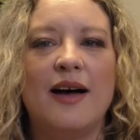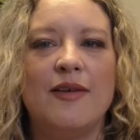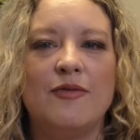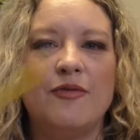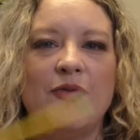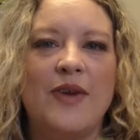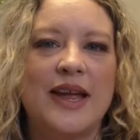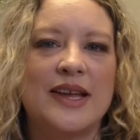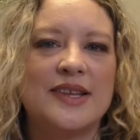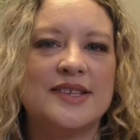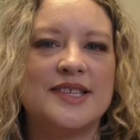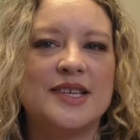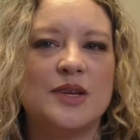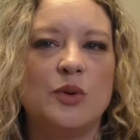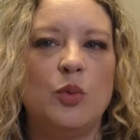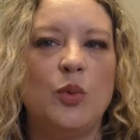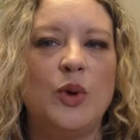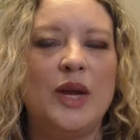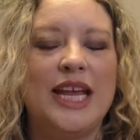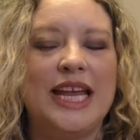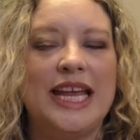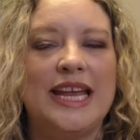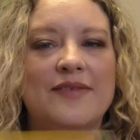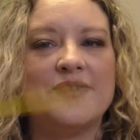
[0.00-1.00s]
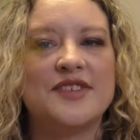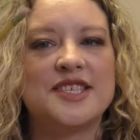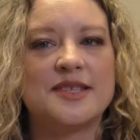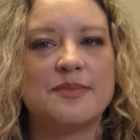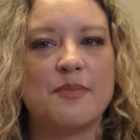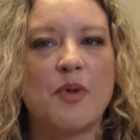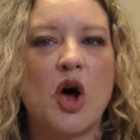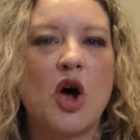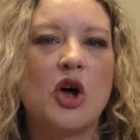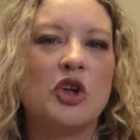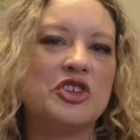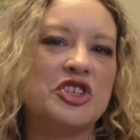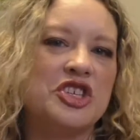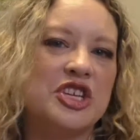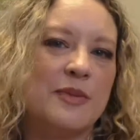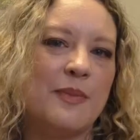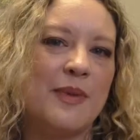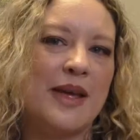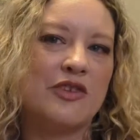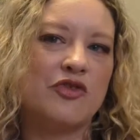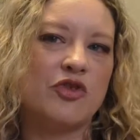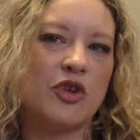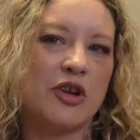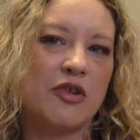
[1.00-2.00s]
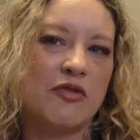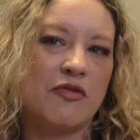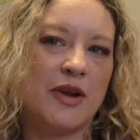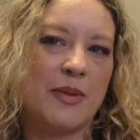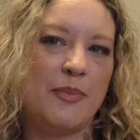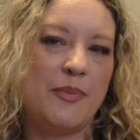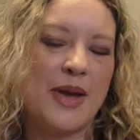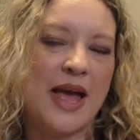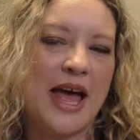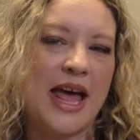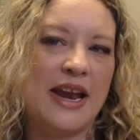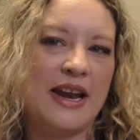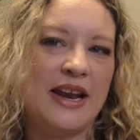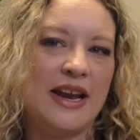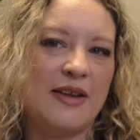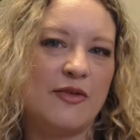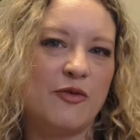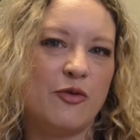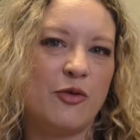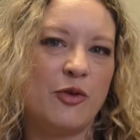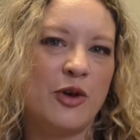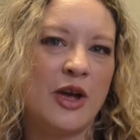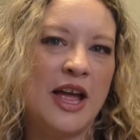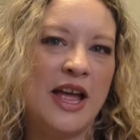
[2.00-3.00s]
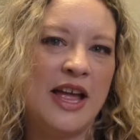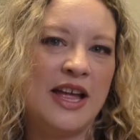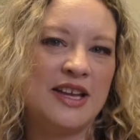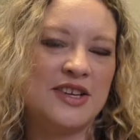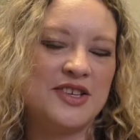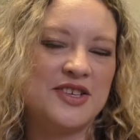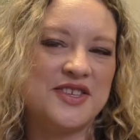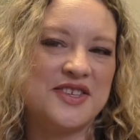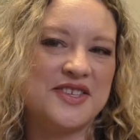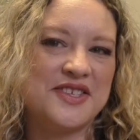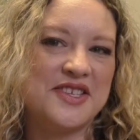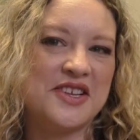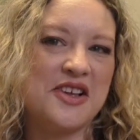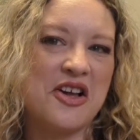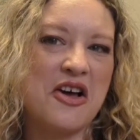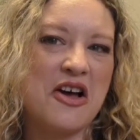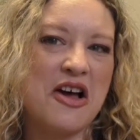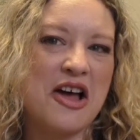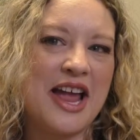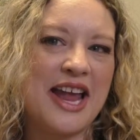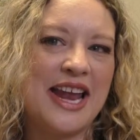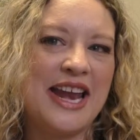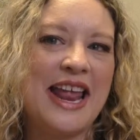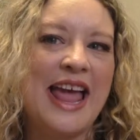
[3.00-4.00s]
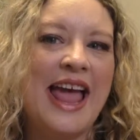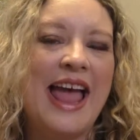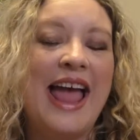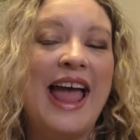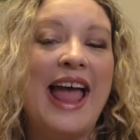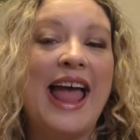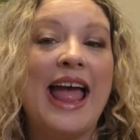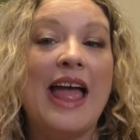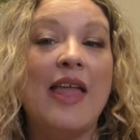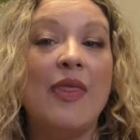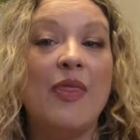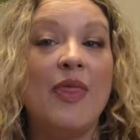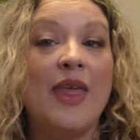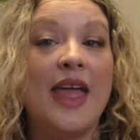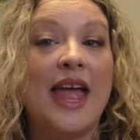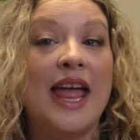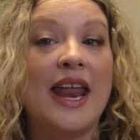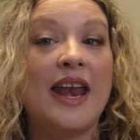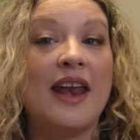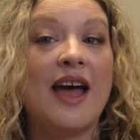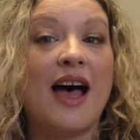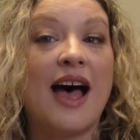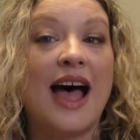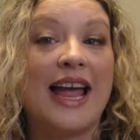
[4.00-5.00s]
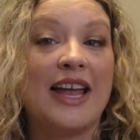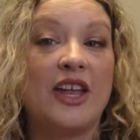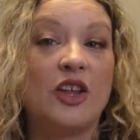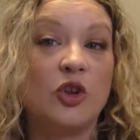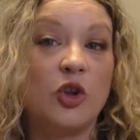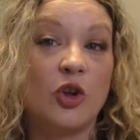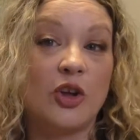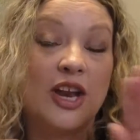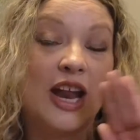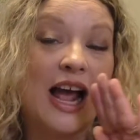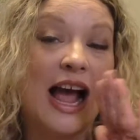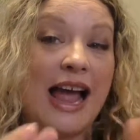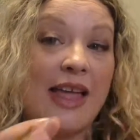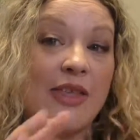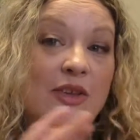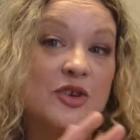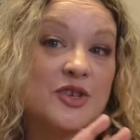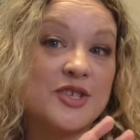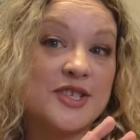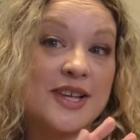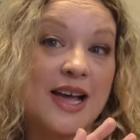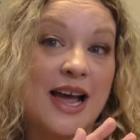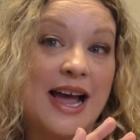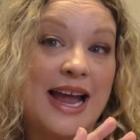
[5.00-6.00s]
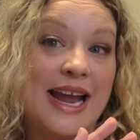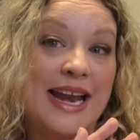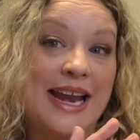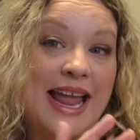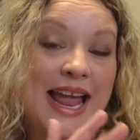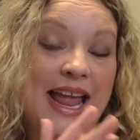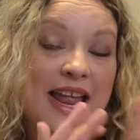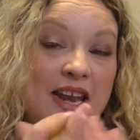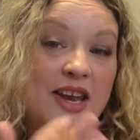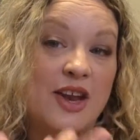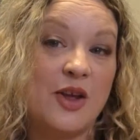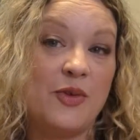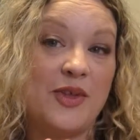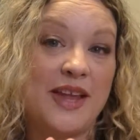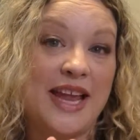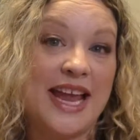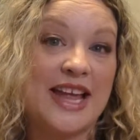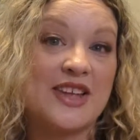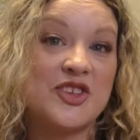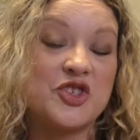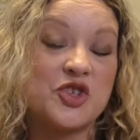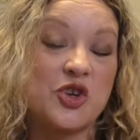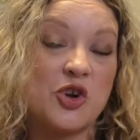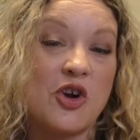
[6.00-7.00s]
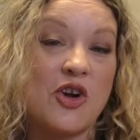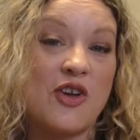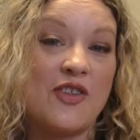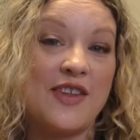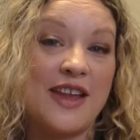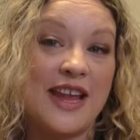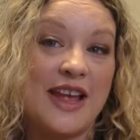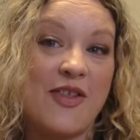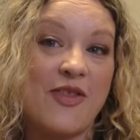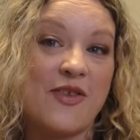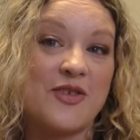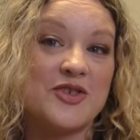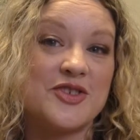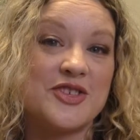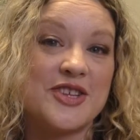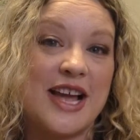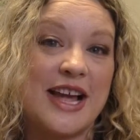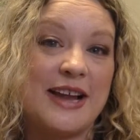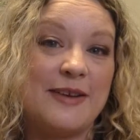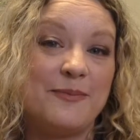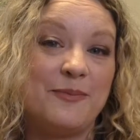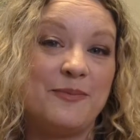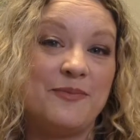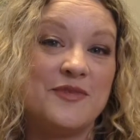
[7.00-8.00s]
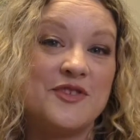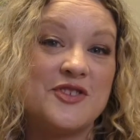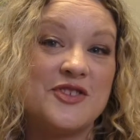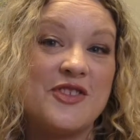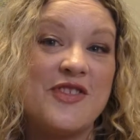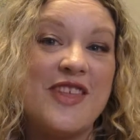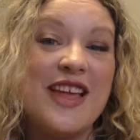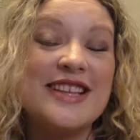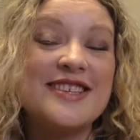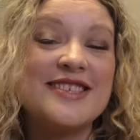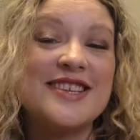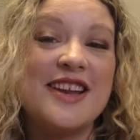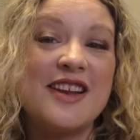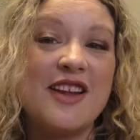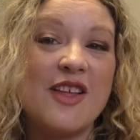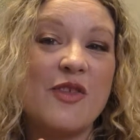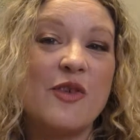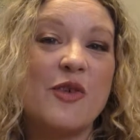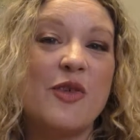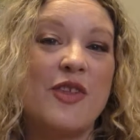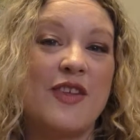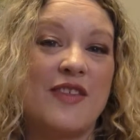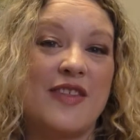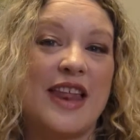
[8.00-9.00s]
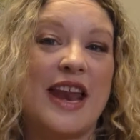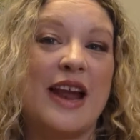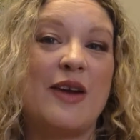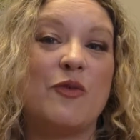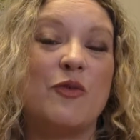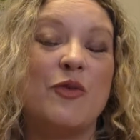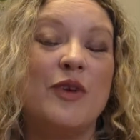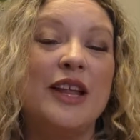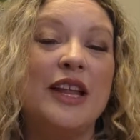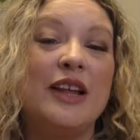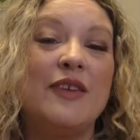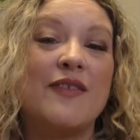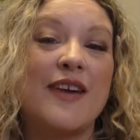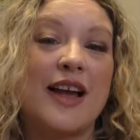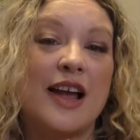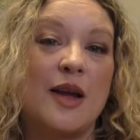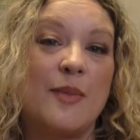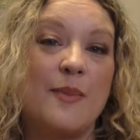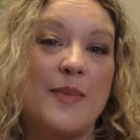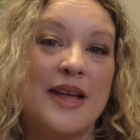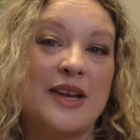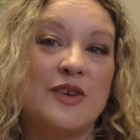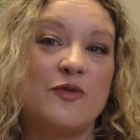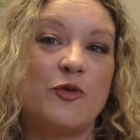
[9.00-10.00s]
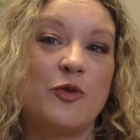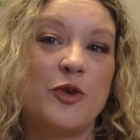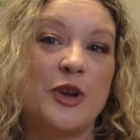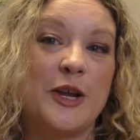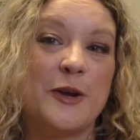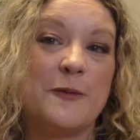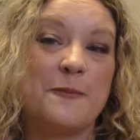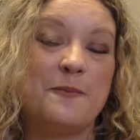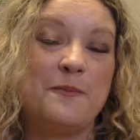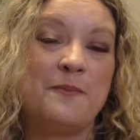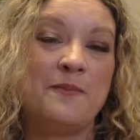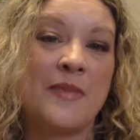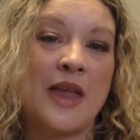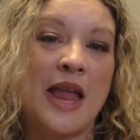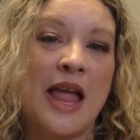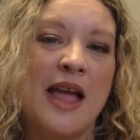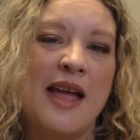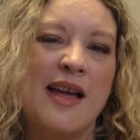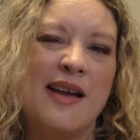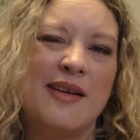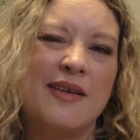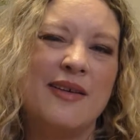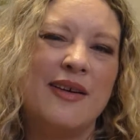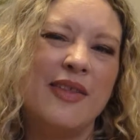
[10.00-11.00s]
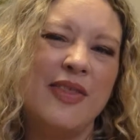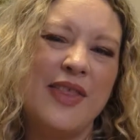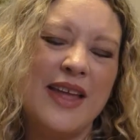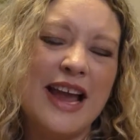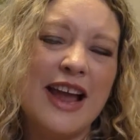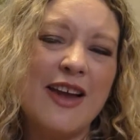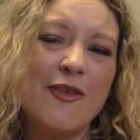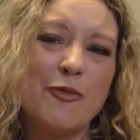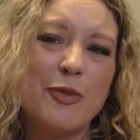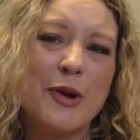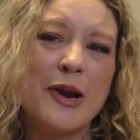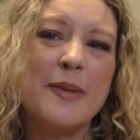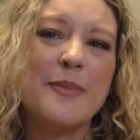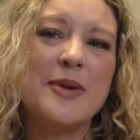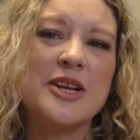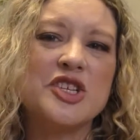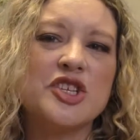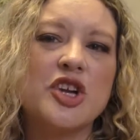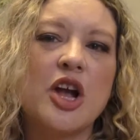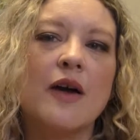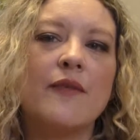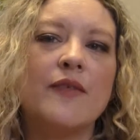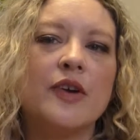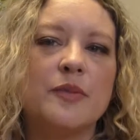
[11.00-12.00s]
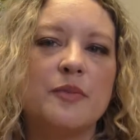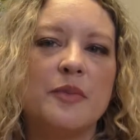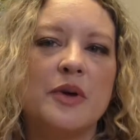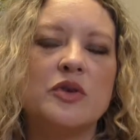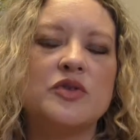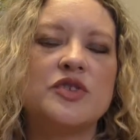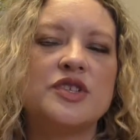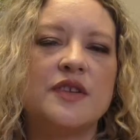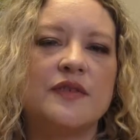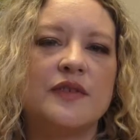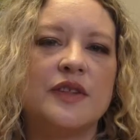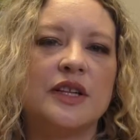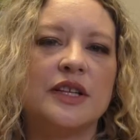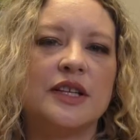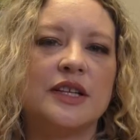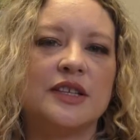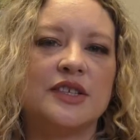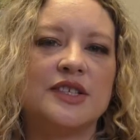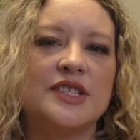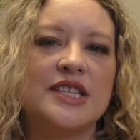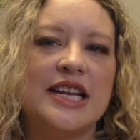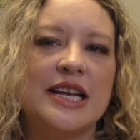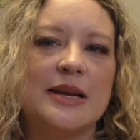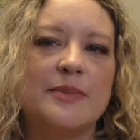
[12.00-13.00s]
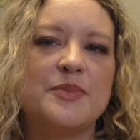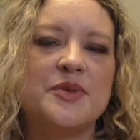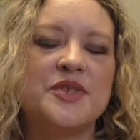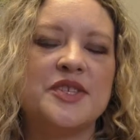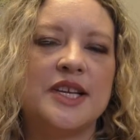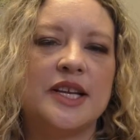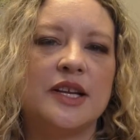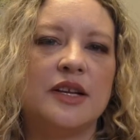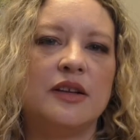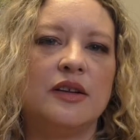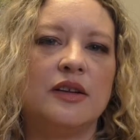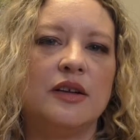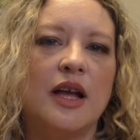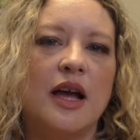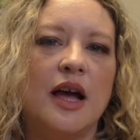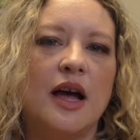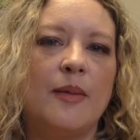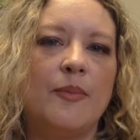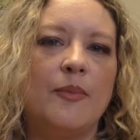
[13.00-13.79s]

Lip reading: fancy weave, small geometric repetitive design, and then I could look at either side and know the answer on the other side. So that's another thing that I really recommend for you. I think I've pretty much covered most of the little tips and